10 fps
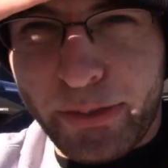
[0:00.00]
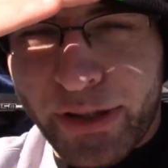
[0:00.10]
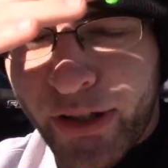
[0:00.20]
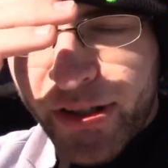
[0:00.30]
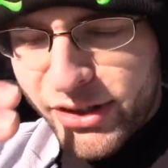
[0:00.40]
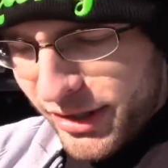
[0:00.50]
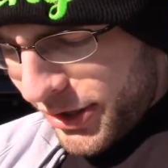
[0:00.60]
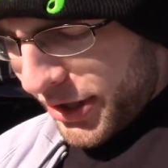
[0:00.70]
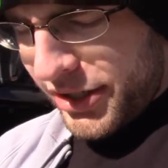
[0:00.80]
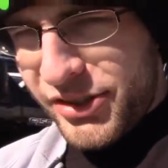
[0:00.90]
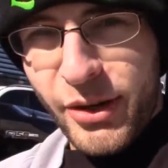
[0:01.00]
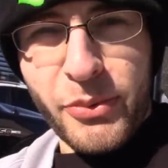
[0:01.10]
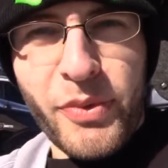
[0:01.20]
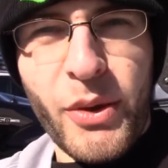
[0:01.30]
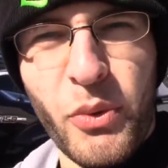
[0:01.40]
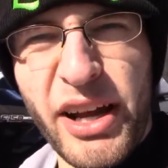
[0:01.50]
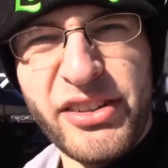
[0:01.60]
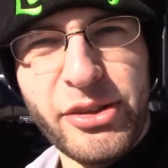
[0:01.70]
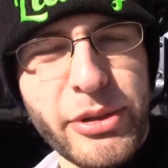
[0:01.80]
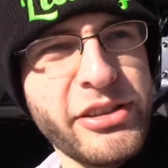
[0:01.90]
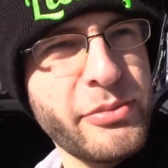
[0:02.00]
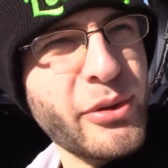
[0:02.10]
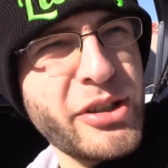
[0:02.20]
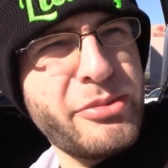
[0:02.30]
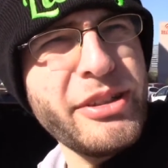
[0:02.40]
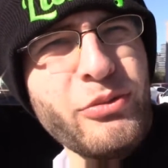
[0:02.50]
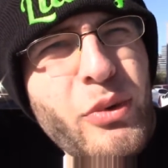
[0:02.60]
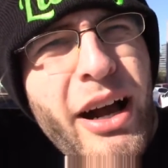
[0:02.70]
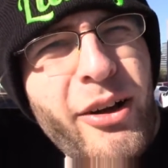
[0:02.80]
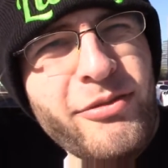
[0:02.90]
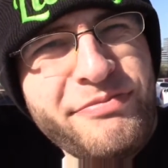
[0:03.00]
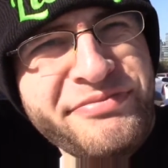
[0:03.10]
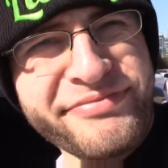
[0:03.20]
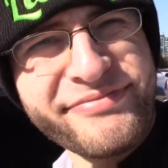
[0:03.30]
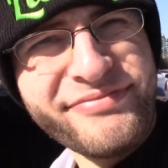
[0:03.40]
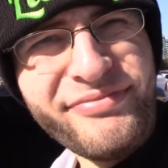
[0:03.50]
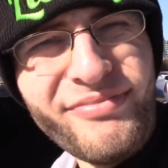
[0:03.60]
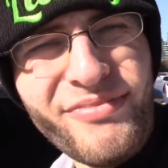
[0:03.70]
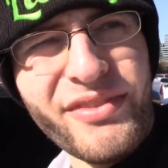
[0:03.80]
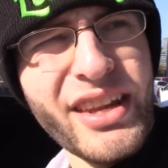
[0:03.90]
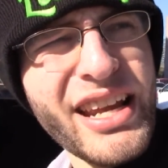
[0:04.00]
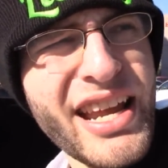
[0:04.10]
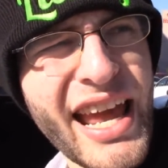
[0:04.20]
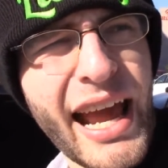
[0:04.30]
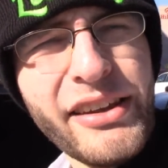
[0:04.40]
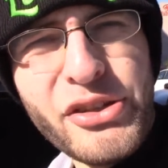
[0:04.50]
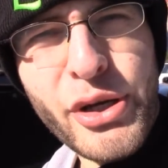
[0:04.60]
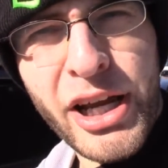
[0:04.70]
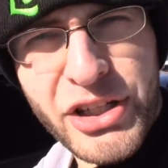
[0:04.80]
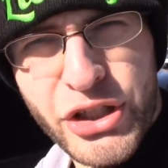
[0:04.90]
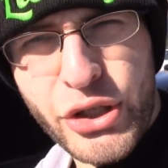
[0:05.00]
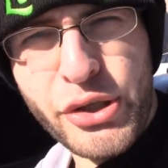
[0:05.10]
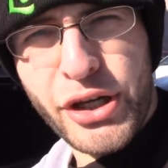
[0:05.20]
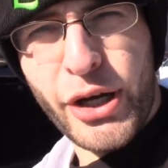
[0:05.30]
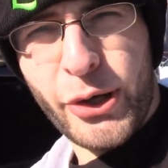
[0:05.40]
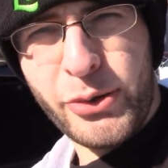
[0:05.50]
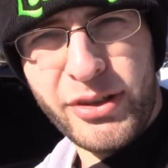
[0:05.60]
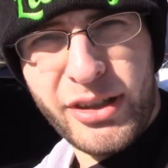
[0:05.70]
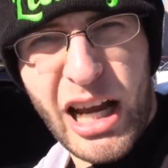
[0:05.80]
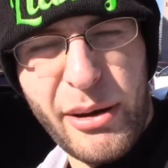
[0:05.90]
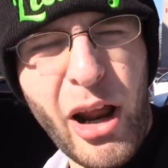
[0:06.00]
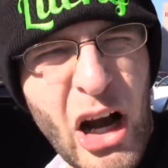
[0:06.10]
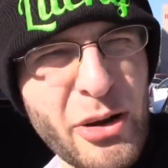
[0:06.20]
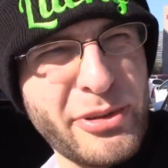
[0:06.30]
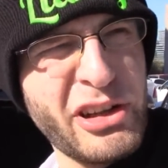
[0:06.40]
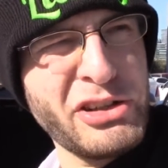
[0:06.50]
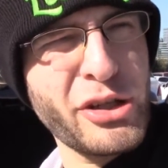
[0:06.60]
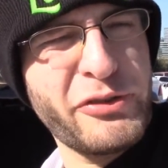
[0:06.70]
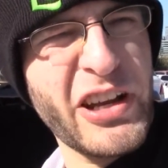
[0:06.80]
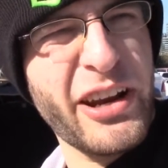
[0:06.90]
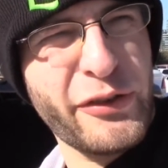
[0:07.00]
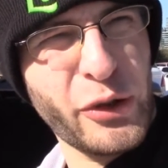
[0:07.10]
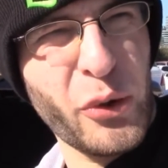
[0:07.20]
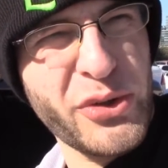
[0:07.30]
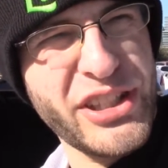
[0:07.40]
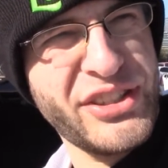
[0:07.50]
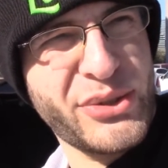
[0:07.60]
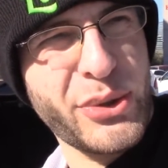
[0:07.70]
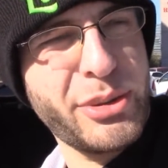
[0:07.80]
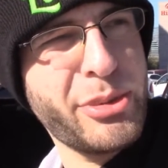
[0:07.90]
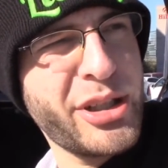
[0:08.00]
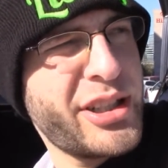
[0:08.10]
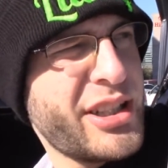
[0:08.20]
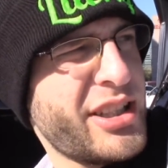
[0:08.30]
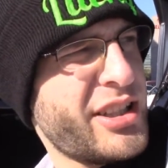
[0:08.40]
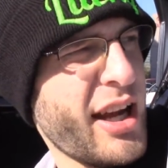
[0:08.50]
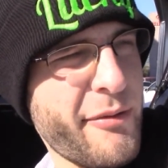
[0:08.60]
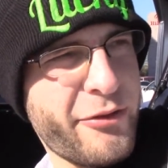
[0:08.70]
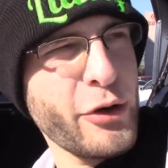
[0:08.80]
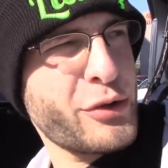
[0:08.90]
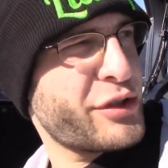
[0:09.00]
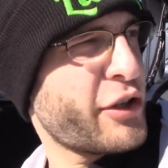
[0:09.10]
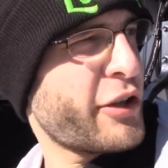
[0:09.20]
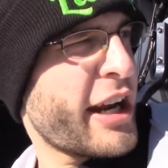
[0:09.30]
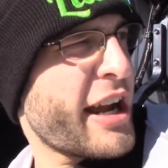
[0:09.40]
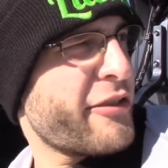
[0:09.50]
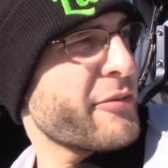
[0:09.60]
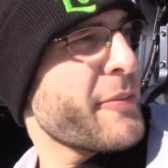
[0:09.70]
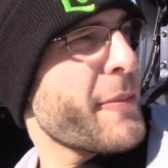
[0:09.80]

of my car. Okay, so why is this place important to me? Well, as you guys should know, I'm not 100% sure if I ever told this story, but I'm virtually certain I have.